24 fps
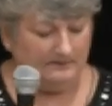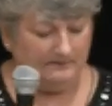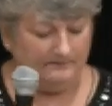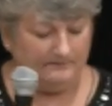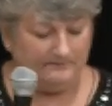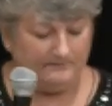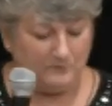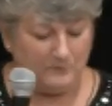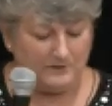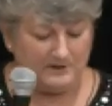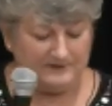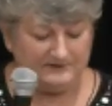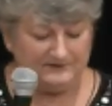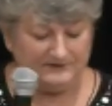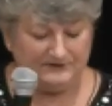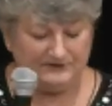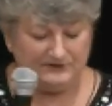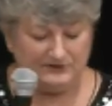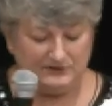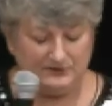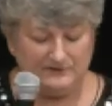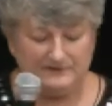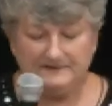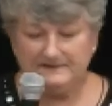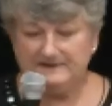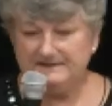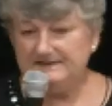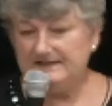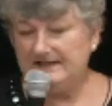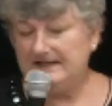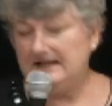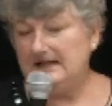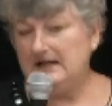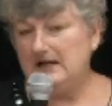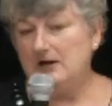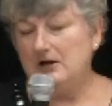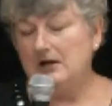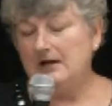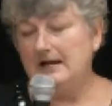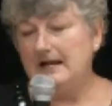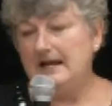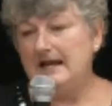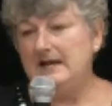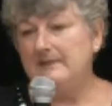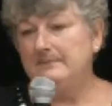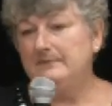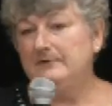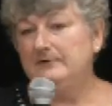For students that are
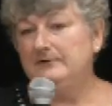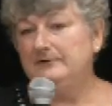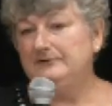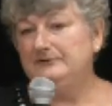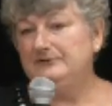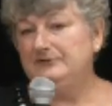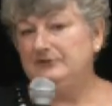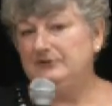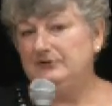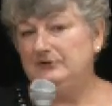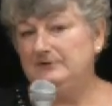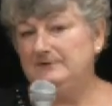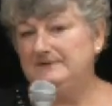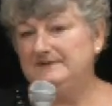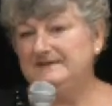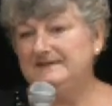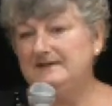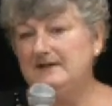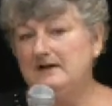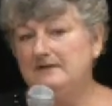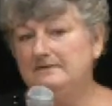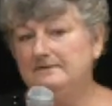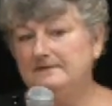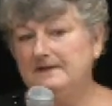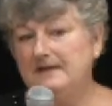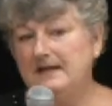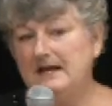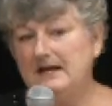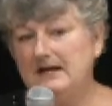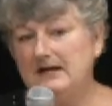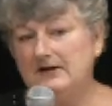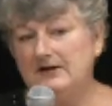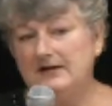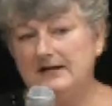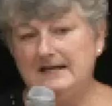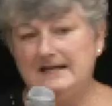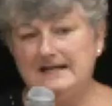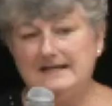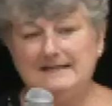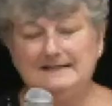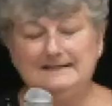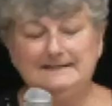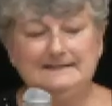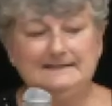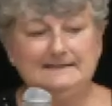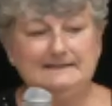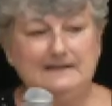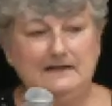able to self-carry
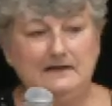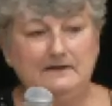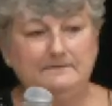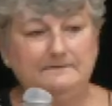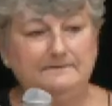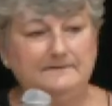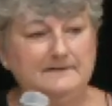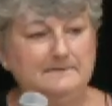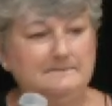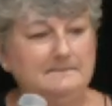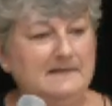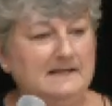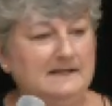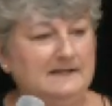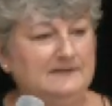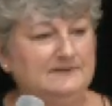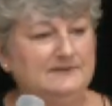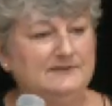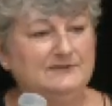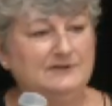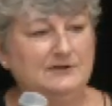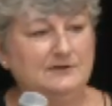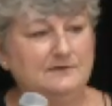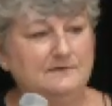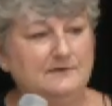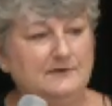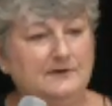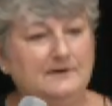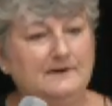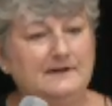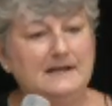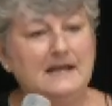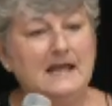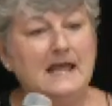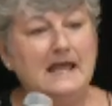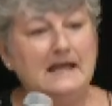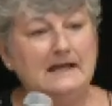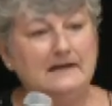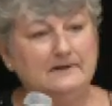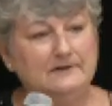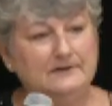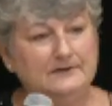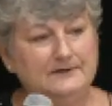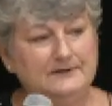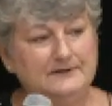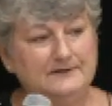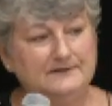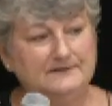and self-administer their
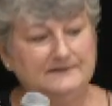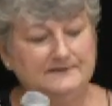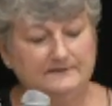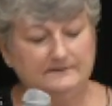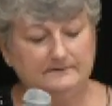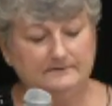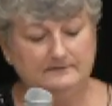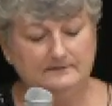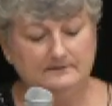inhalers,